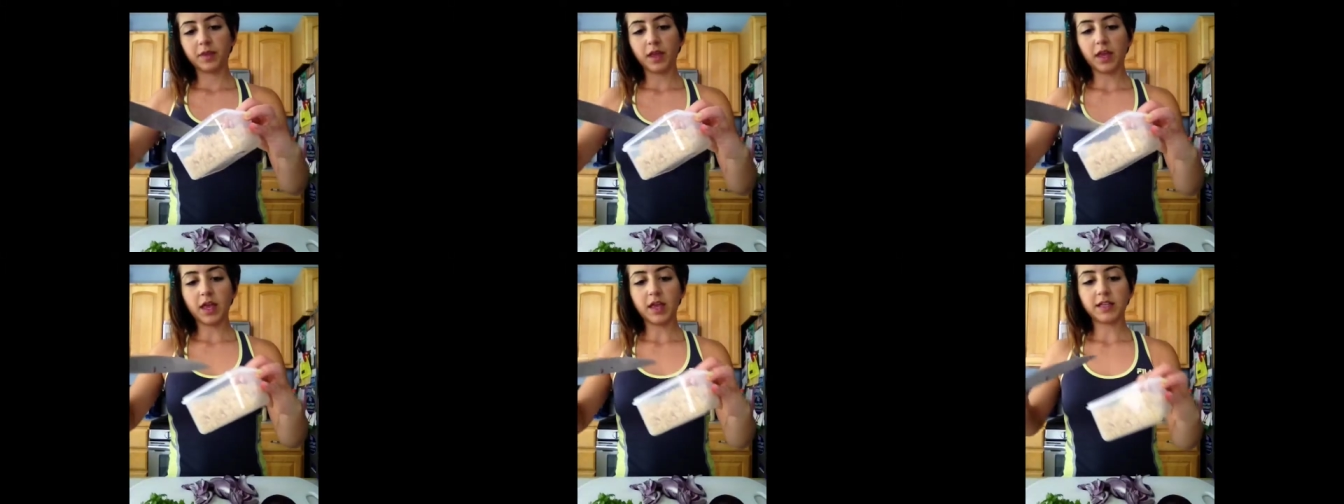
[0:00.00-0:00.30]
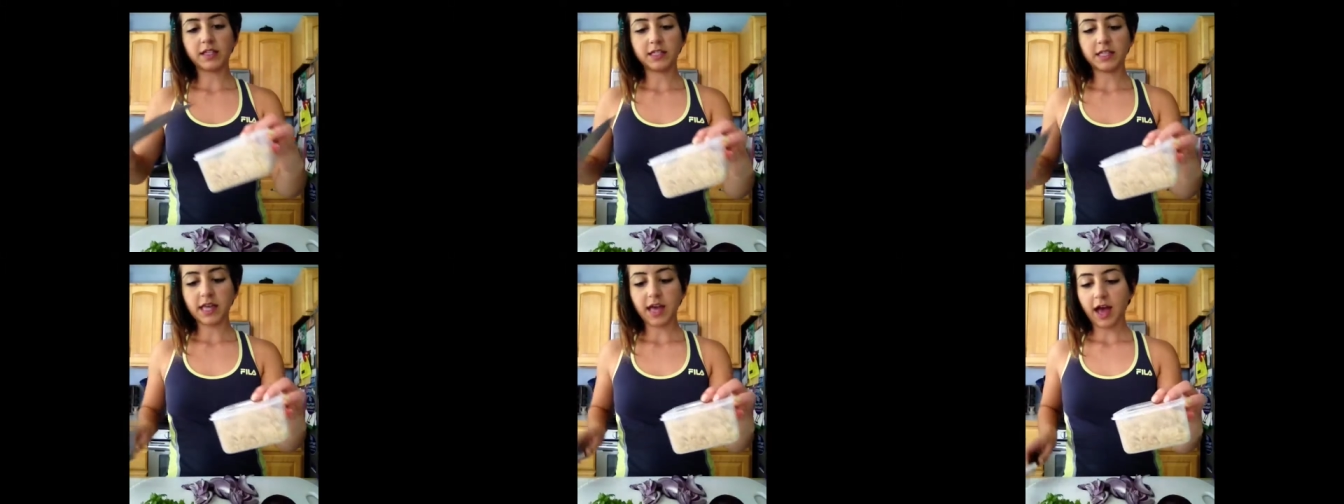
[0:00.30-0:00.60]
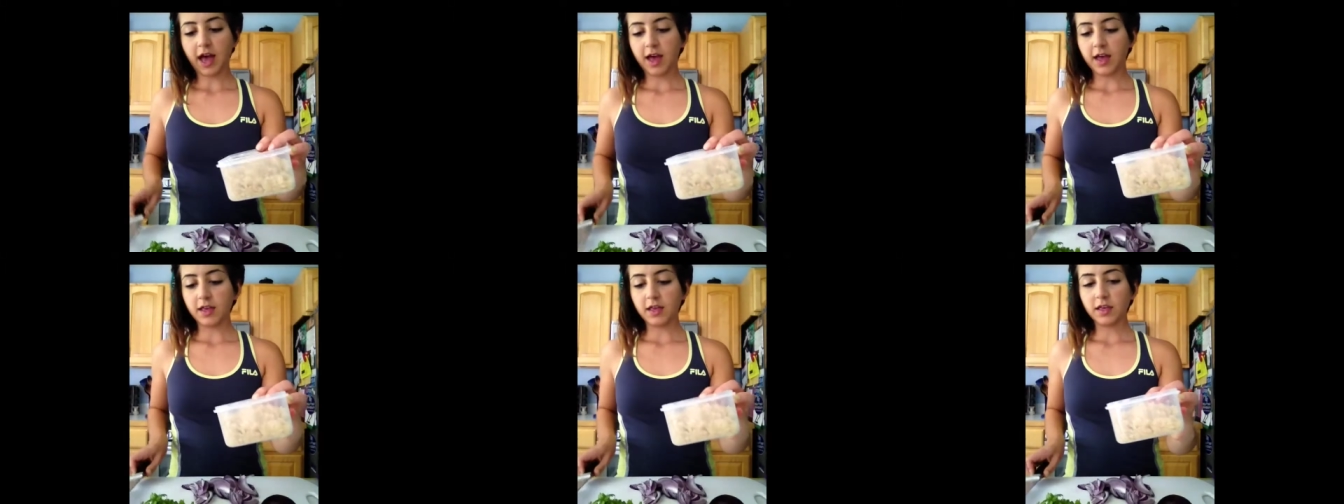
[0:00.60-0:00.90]
is
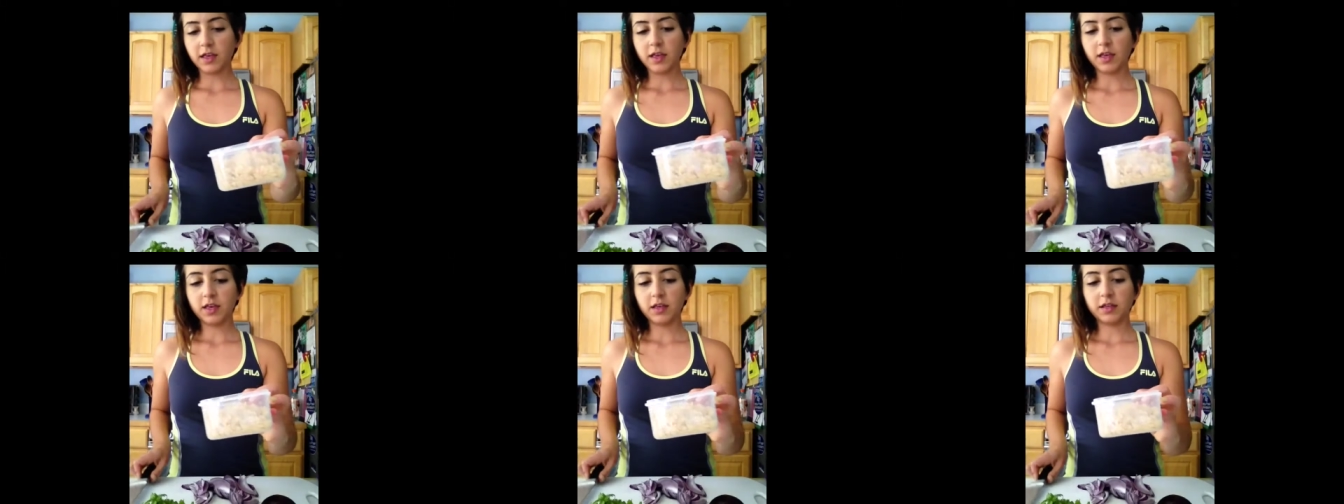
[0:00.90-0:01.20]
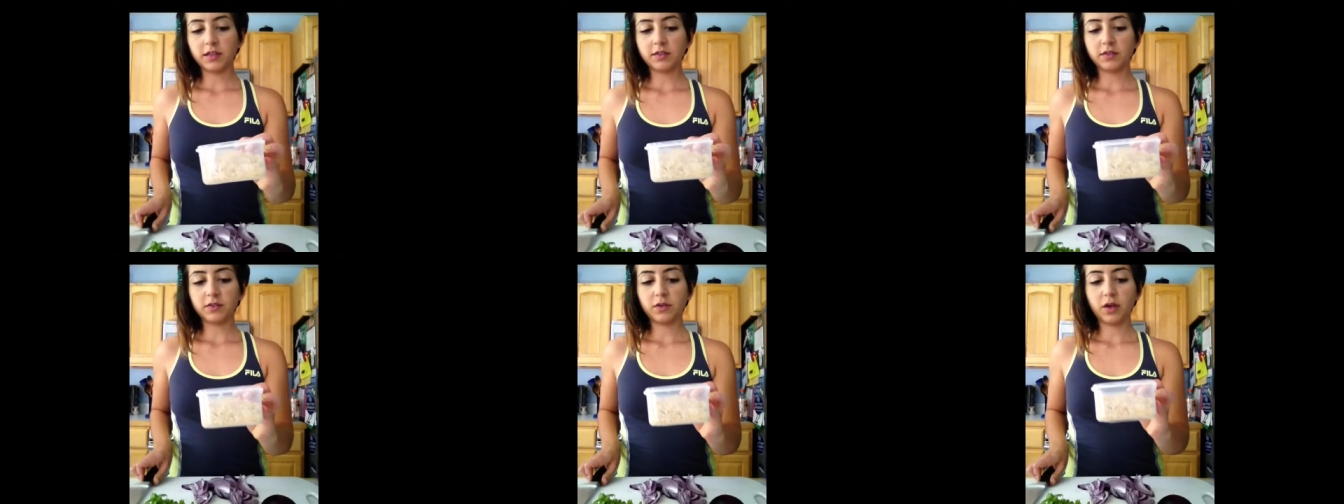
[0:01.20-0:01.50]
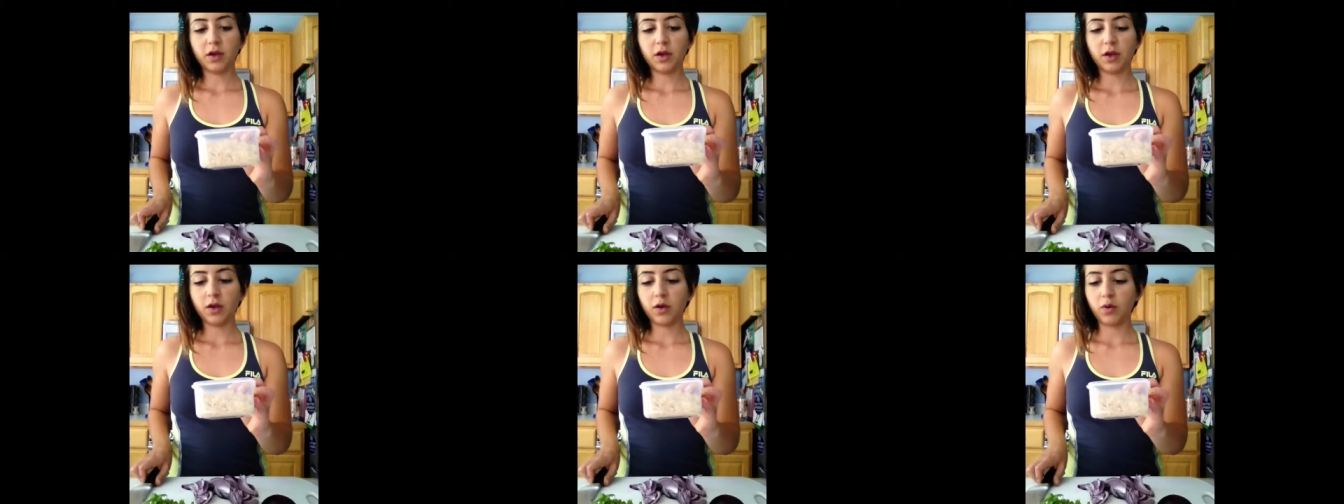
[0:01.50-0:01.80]
that it is
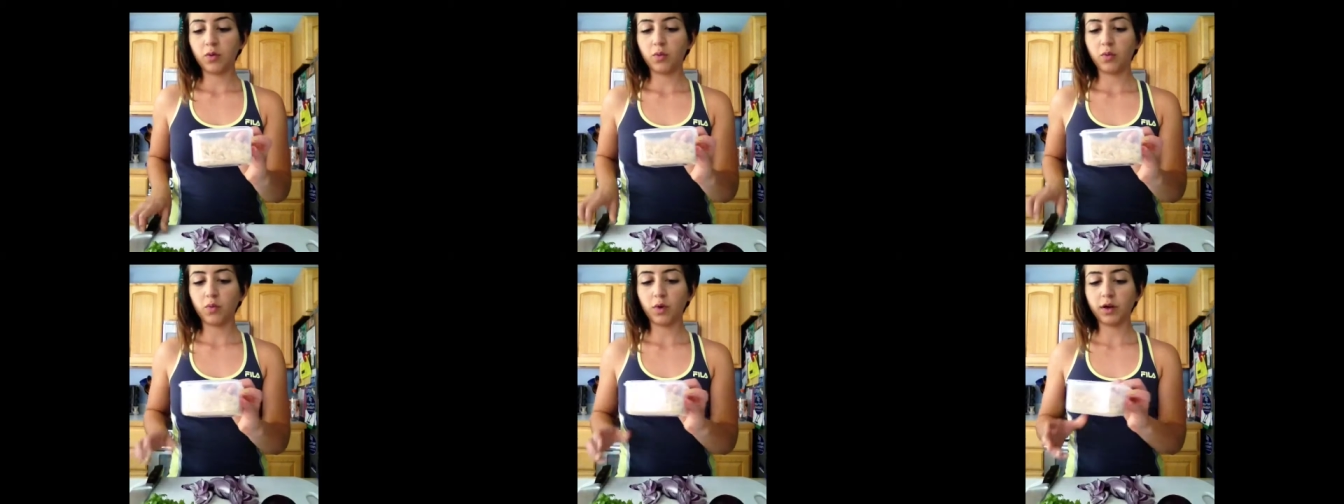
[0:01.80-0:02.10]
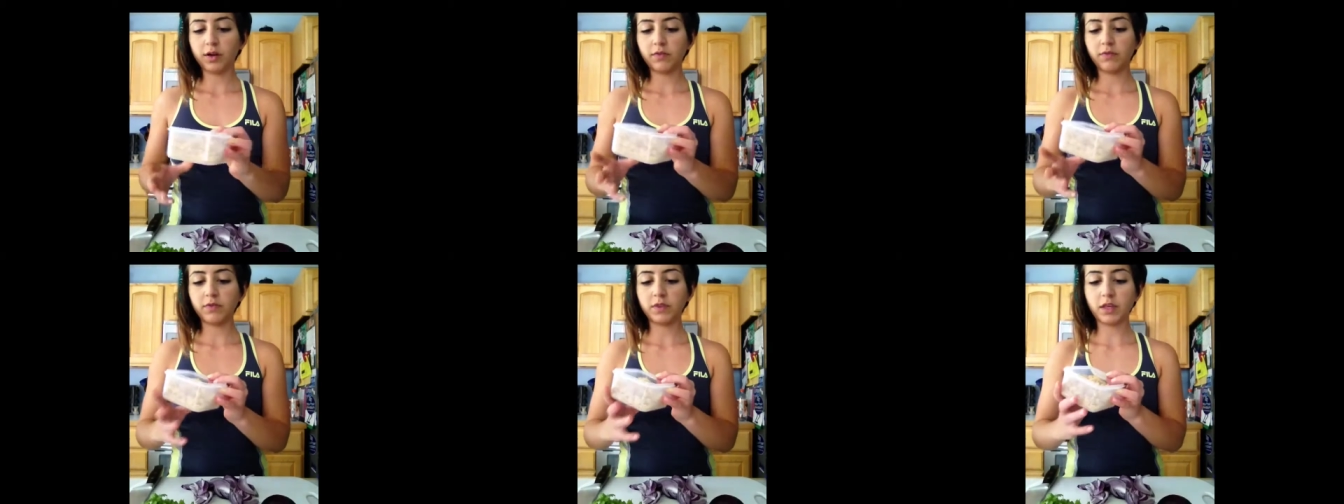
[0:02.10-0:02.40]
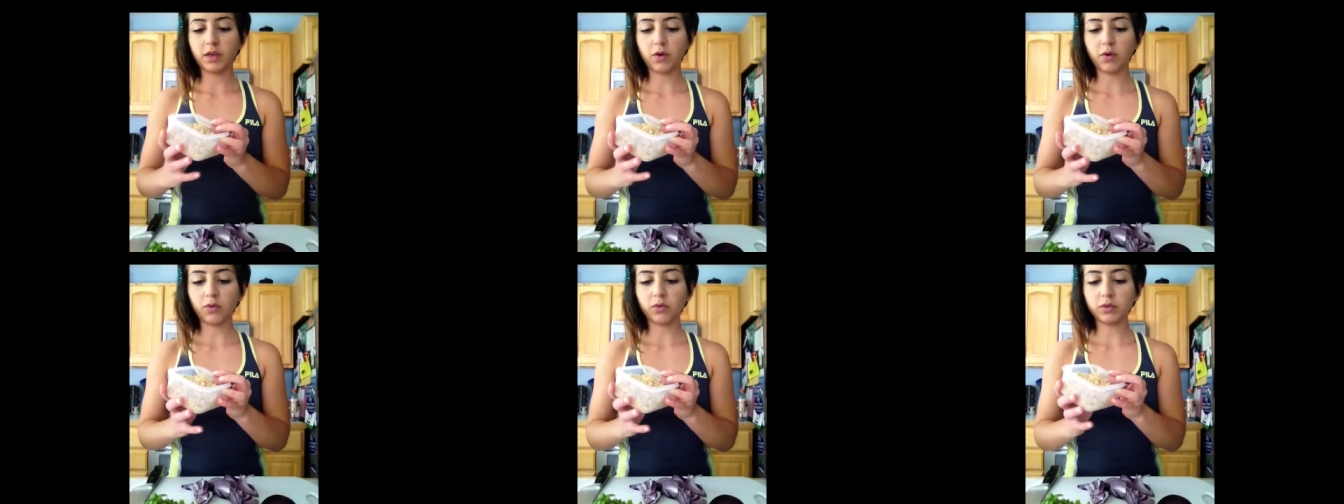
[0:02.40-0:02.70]
one of
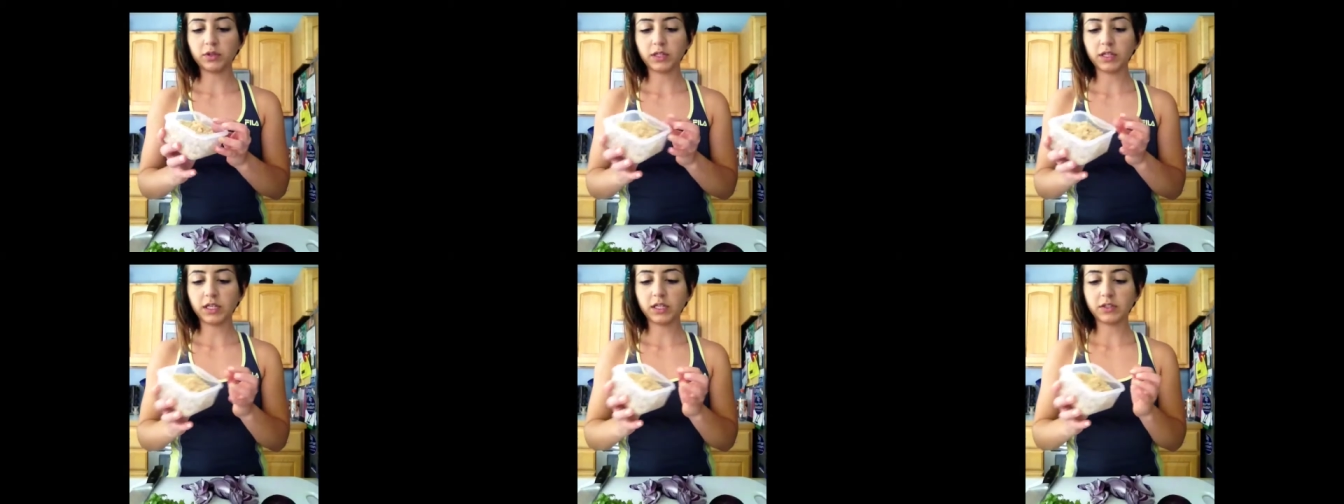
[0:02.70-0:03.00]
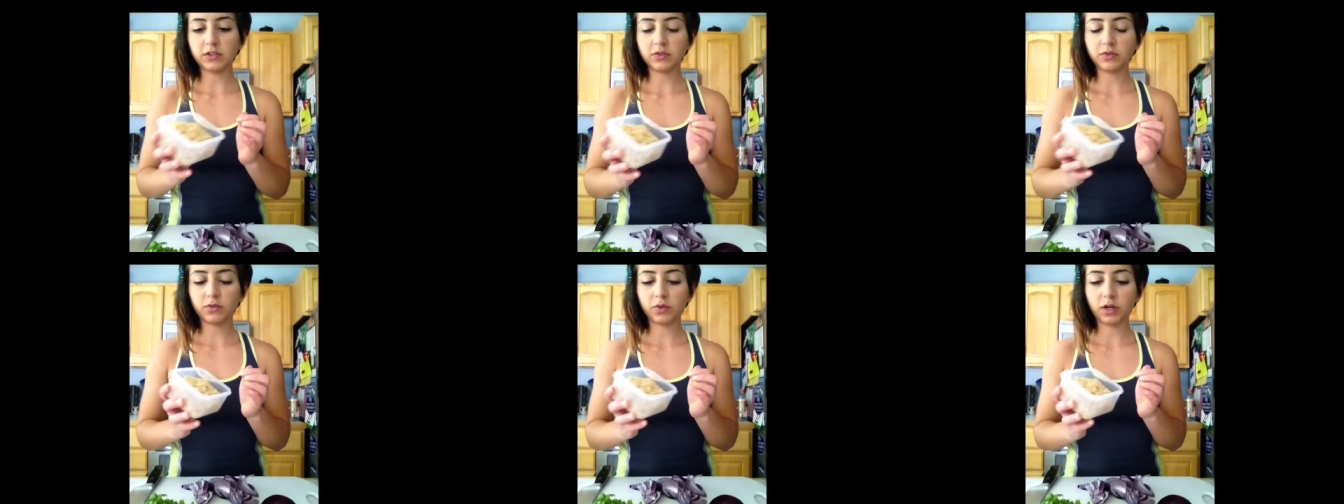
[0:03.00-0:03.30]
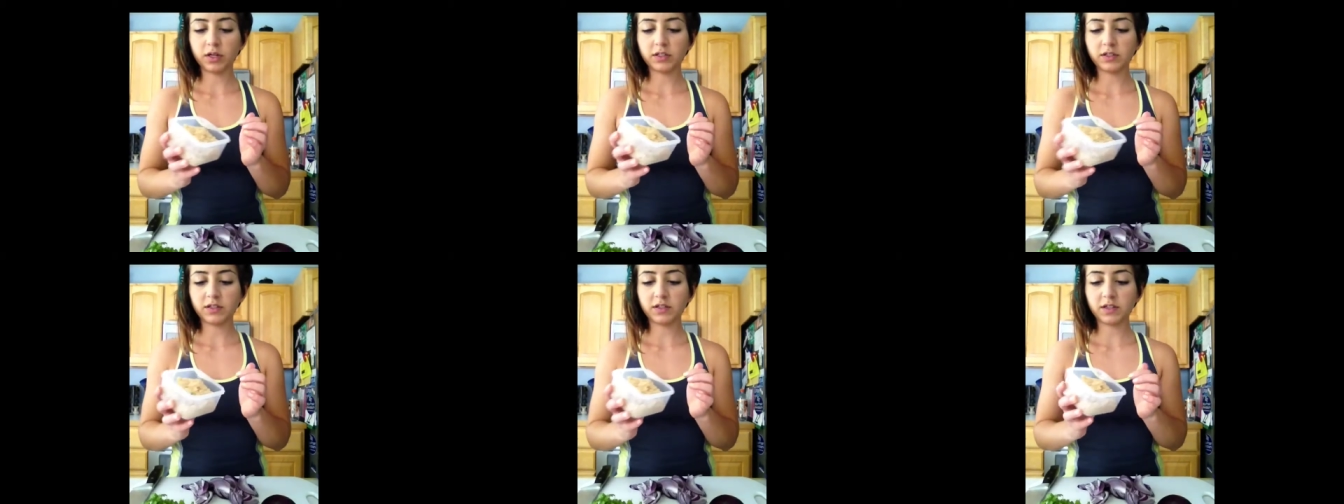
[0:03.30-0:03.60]
the only
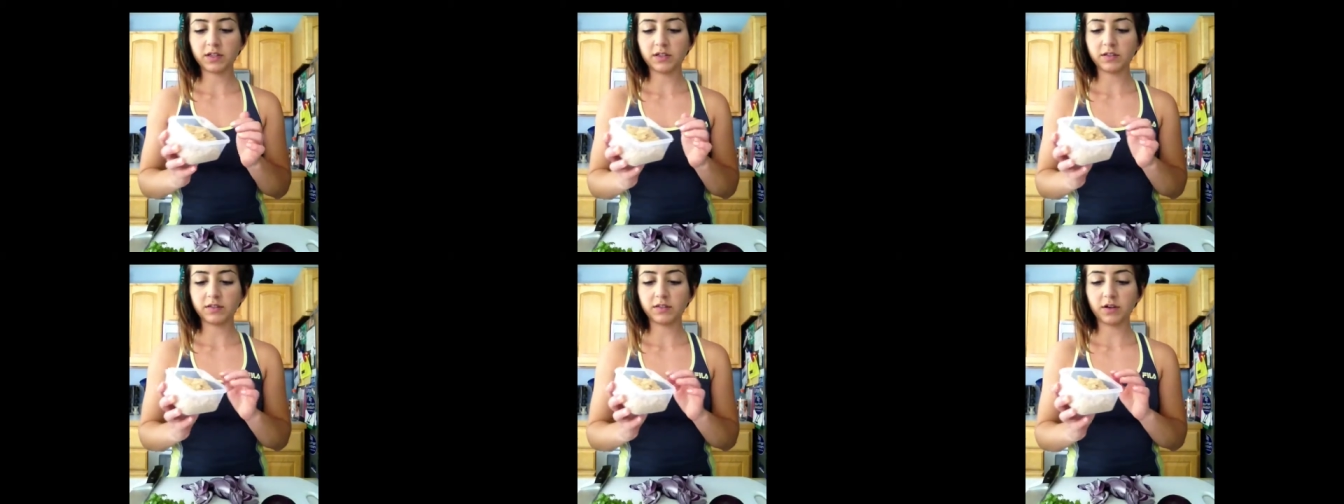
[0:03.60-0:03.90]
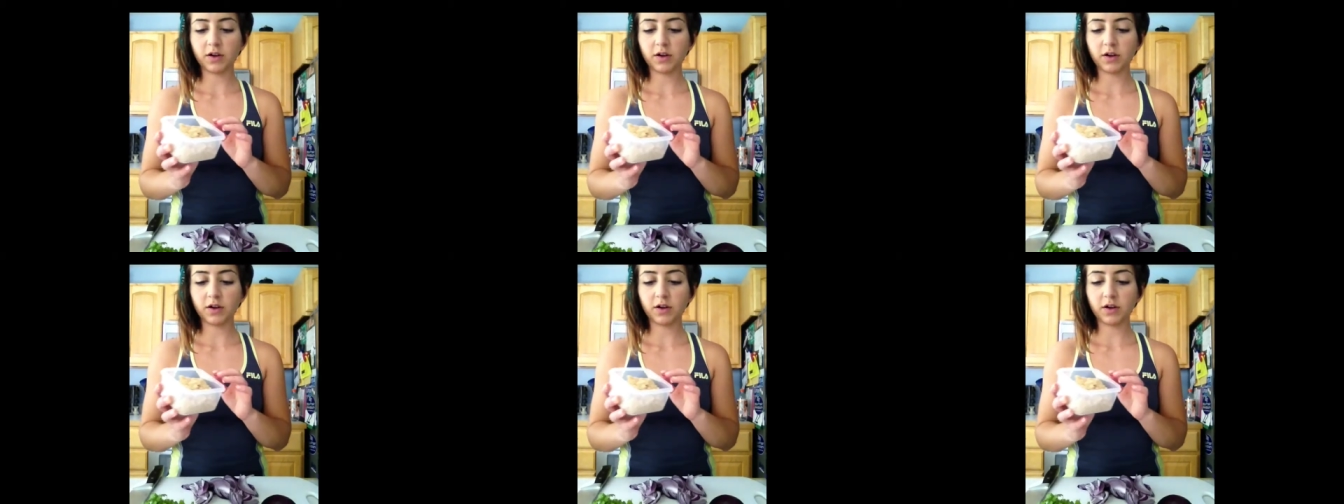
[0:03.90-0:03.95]
sources